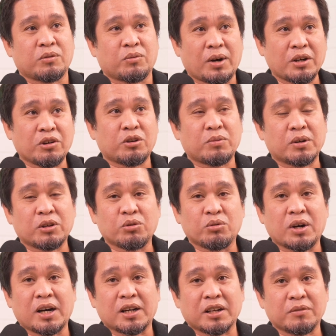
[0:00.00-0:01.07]
1 over
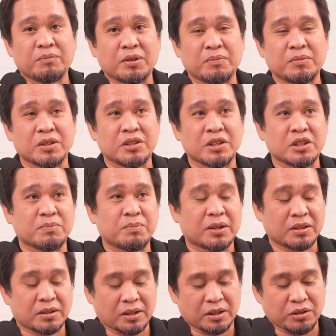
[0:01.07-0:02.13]
256.
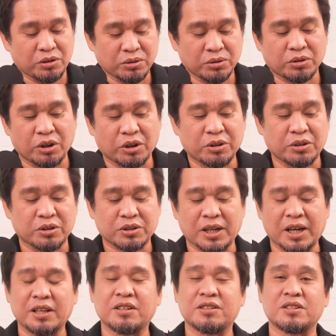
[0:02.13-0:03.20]
But the new Godox
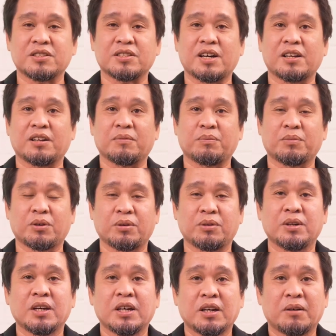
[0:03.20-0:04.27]
8600
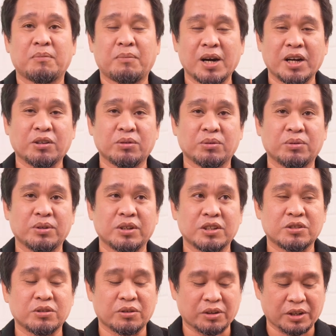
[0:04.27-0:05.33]
Pro Mark 2
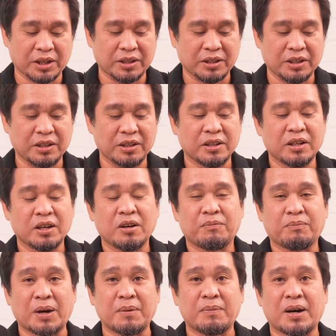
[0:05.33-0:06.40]
is already
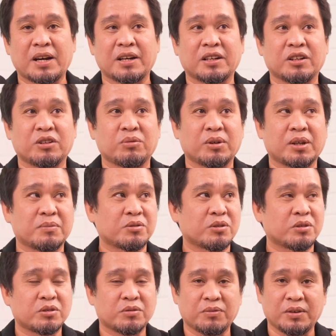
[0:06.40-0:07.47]
512. So
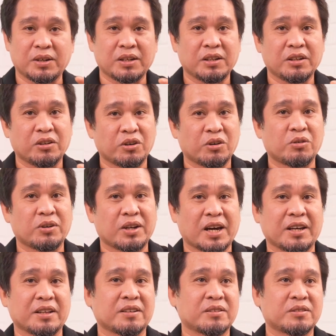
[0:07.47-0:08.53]
it's very low
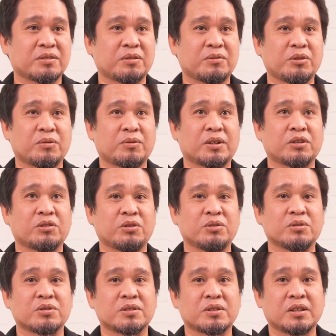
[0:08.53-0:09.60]
light. So if you want to
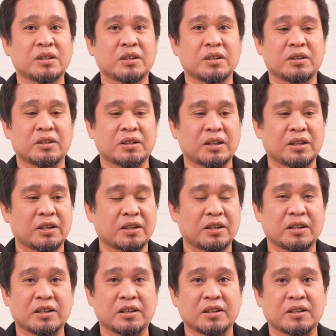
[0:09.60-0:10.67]
use
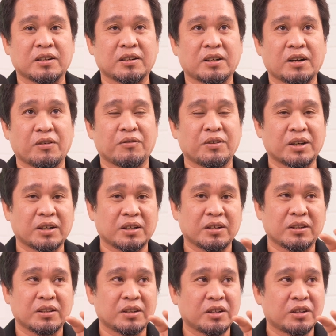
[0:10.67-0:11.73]
a
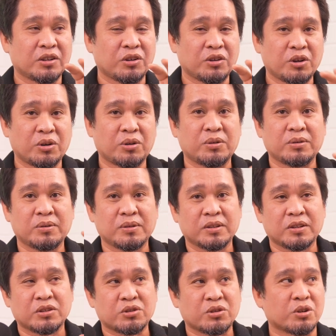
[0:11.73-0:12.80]
very low
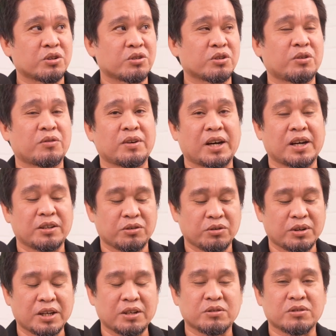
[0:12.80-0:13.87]
source of light, you
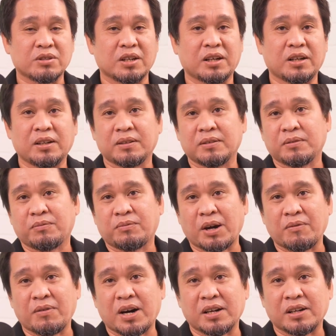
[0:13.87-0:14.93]
can use the
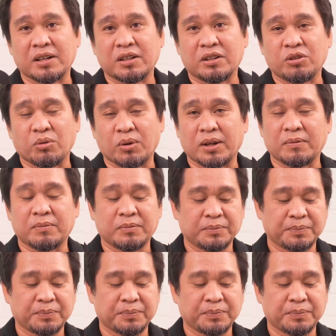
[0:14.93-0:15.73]
512